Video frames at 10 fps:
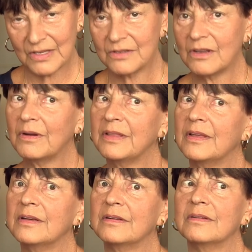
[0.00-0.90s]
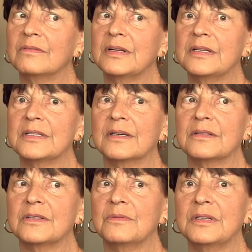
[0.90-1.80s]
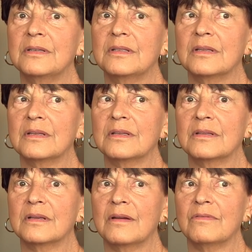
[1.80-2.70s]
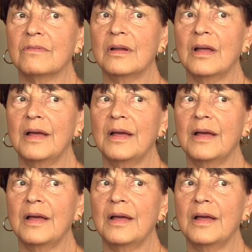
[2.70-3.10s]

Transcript: No, I think, wait a second. So when did Havurah.